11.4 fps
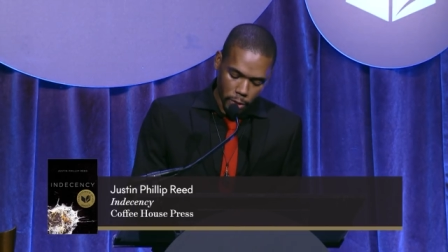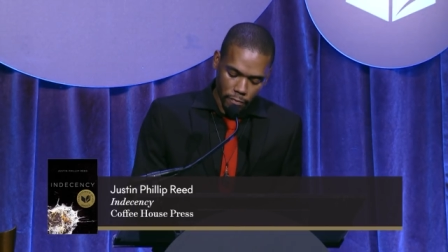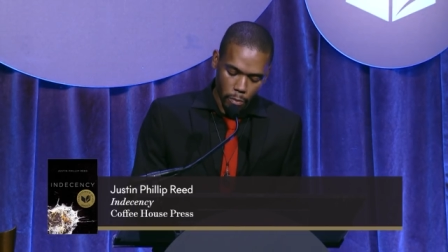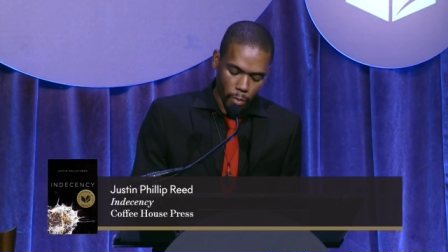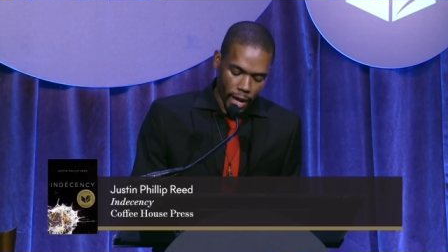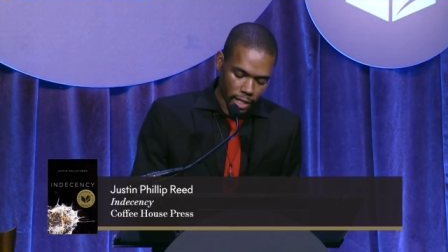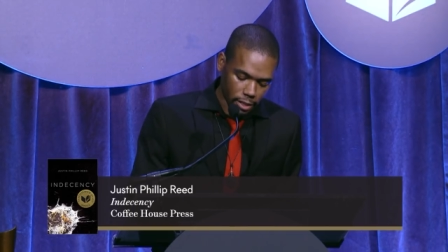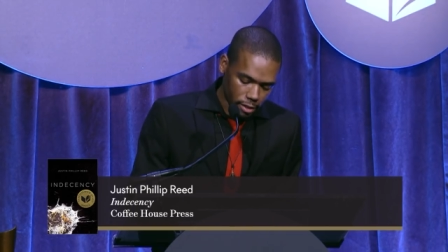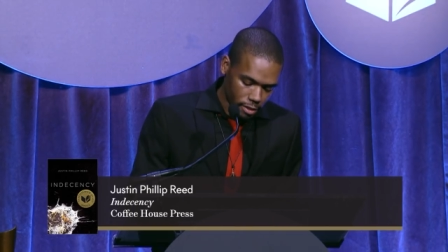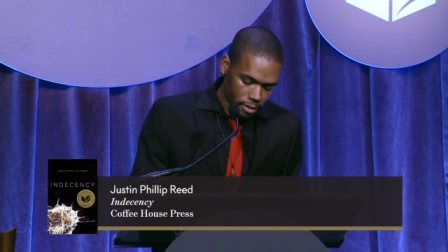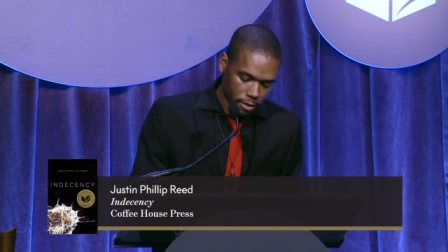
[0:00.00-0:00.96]
of
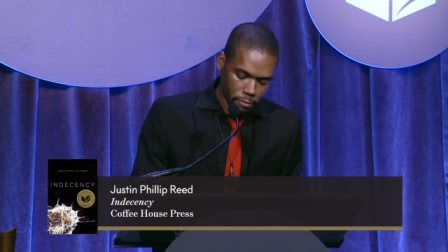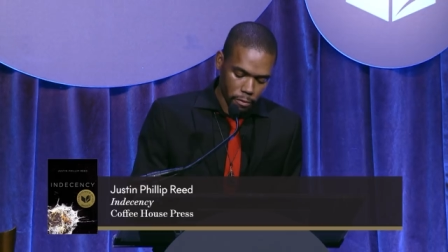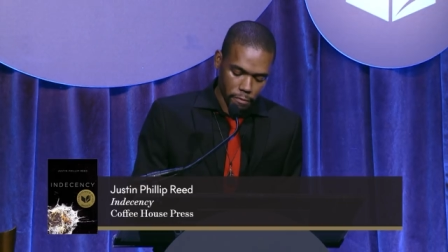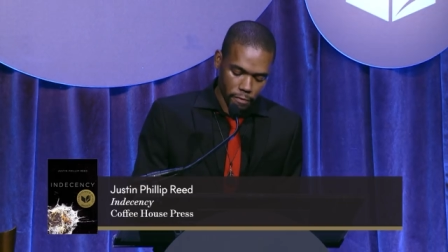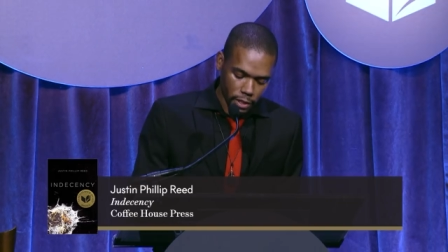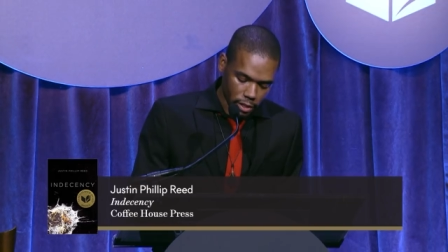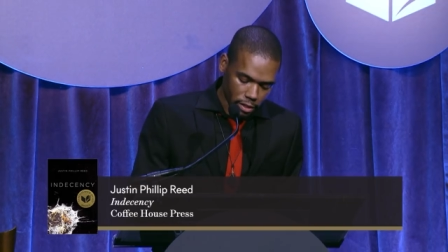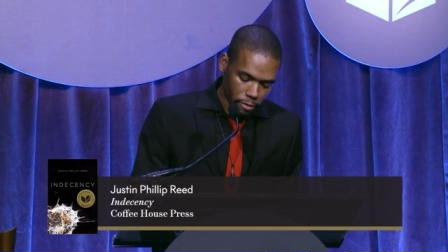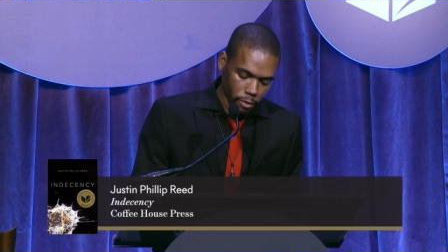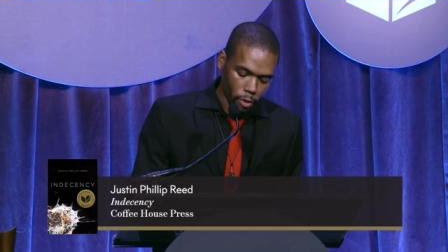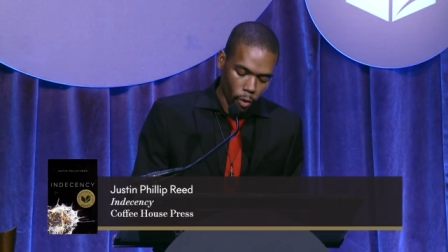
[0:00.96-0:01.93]
imaginative revision
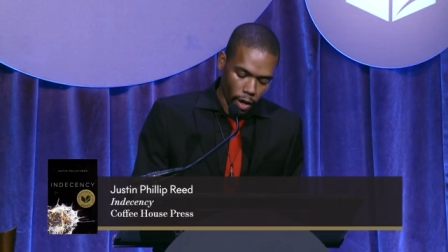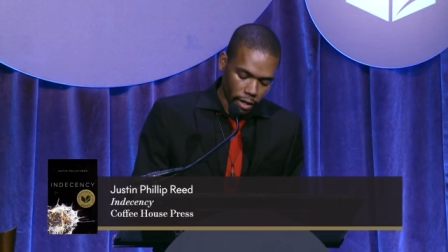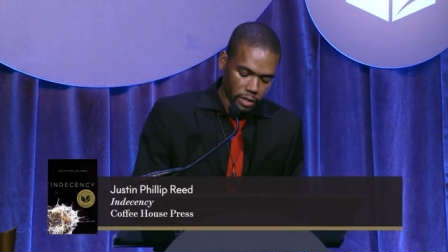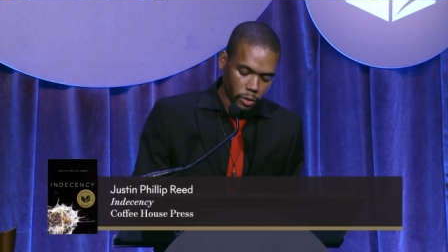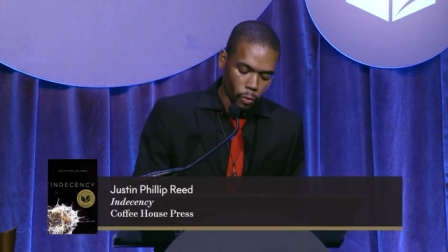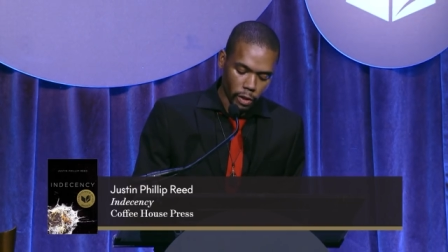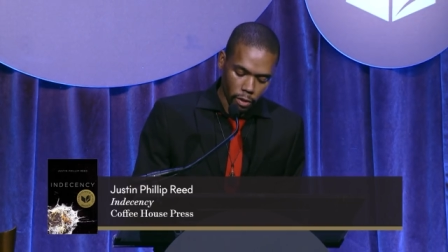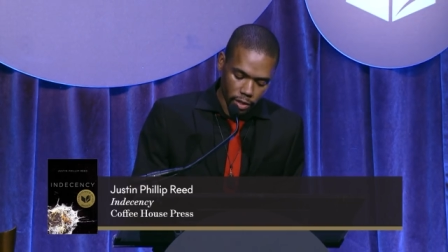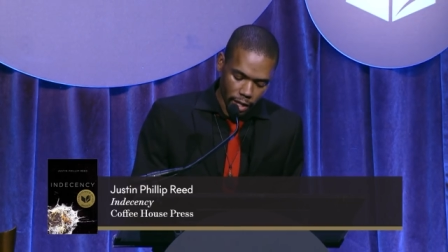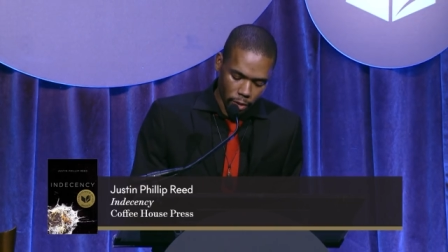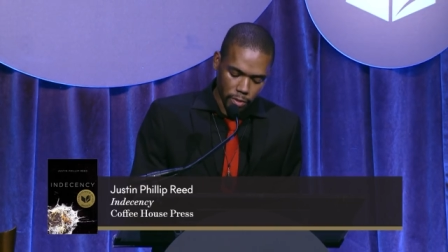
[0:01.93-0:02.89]
it required to
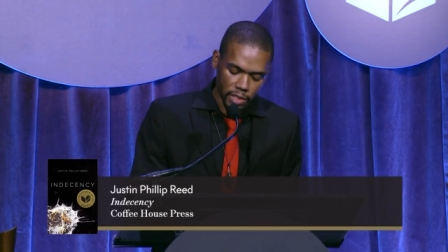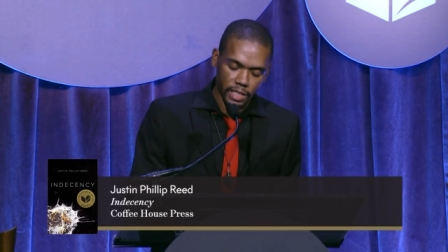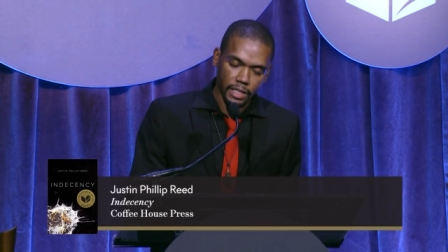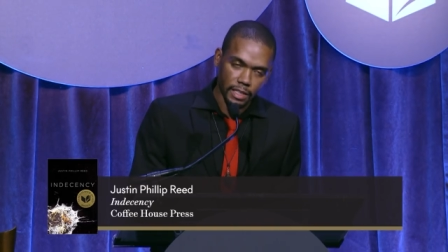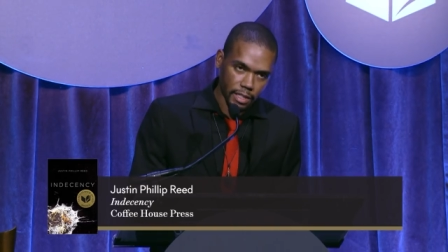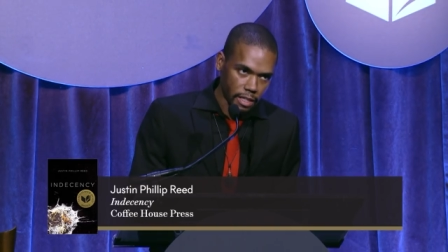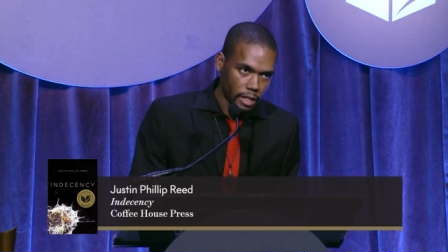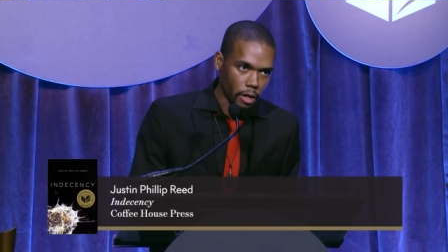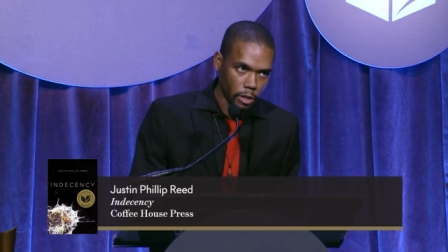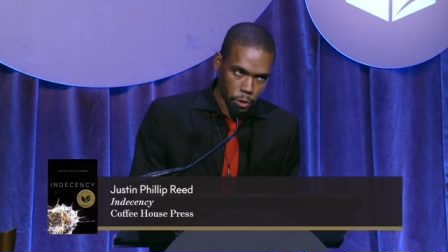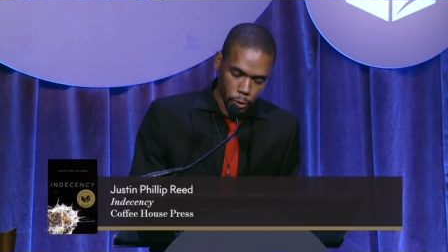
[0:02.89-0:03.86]
whittle down
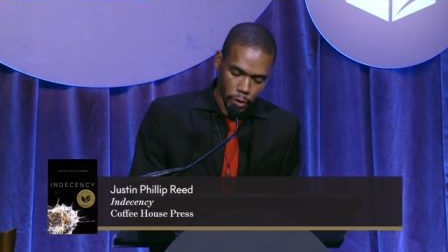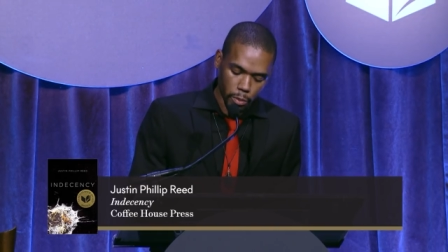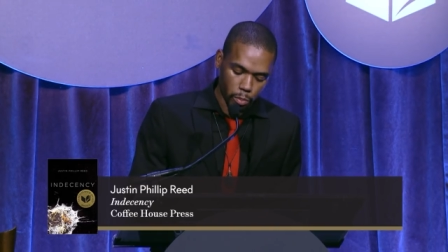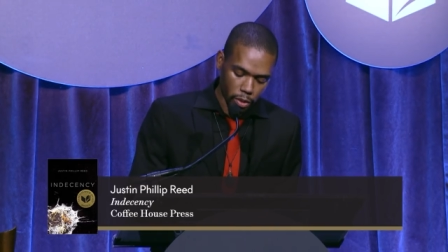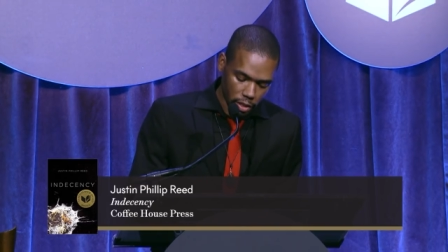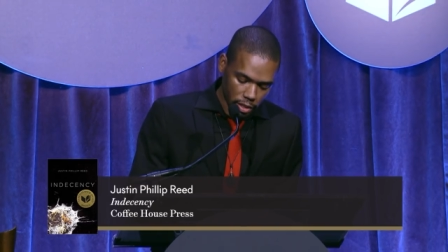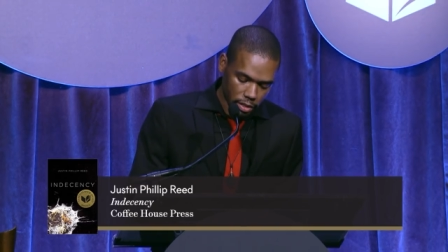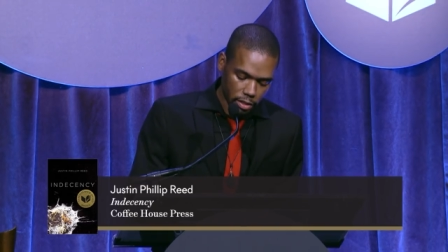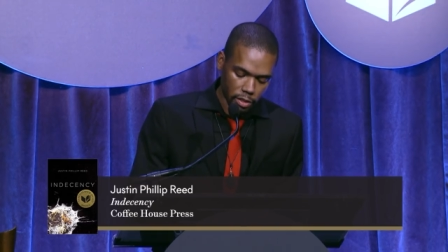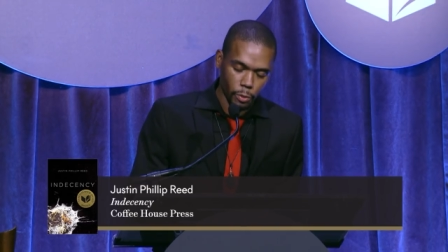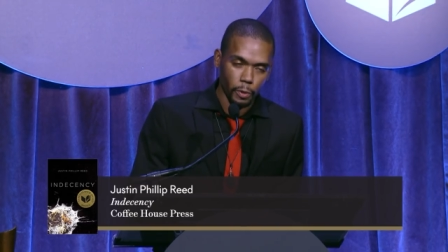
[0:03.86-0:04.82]
1,600 books
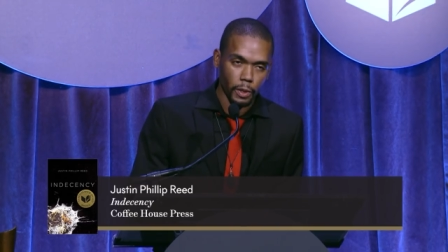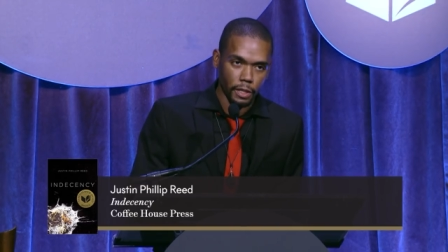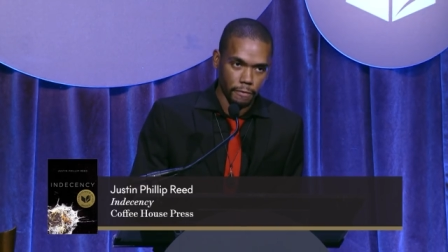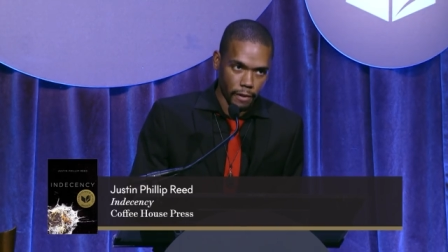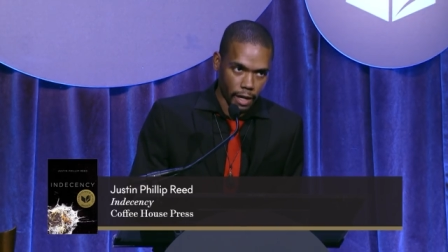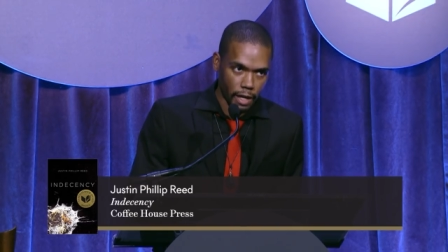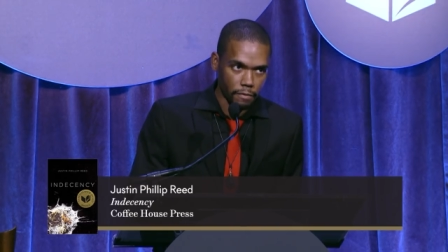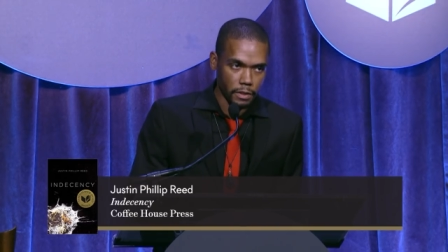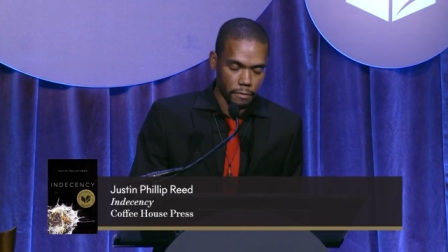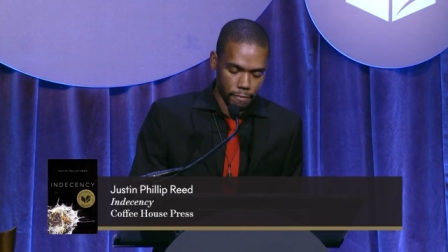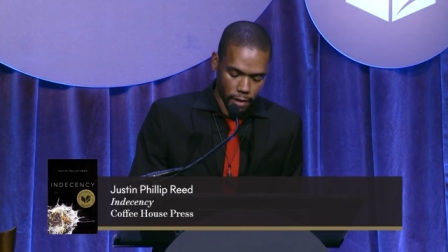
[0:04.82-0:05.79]
to
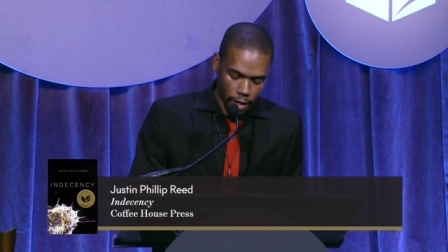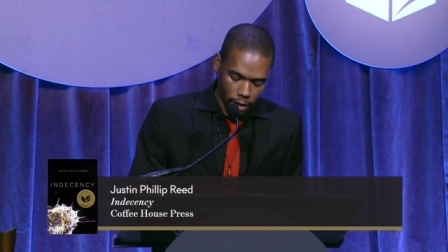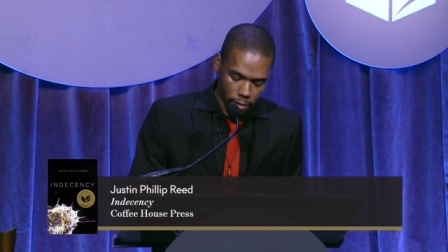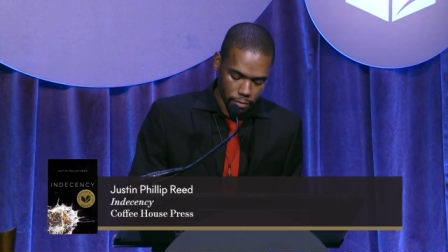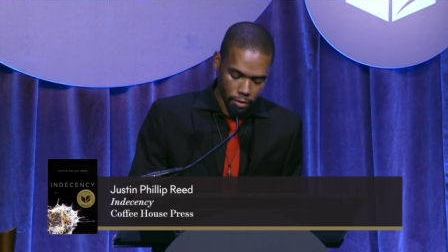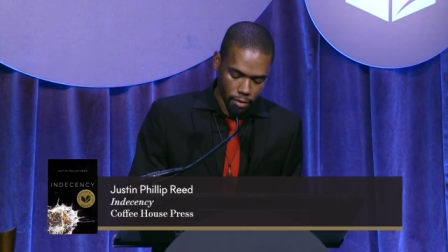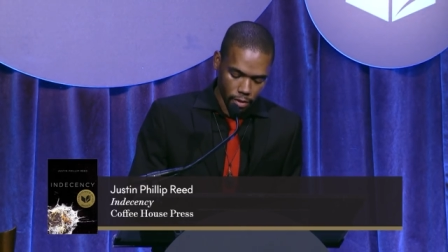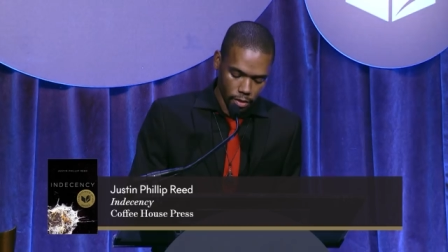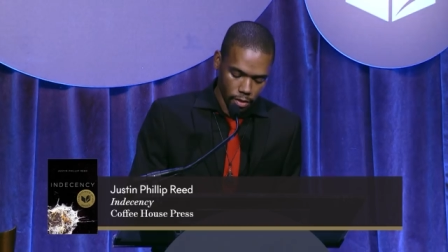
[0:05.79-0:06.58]
25 to 5.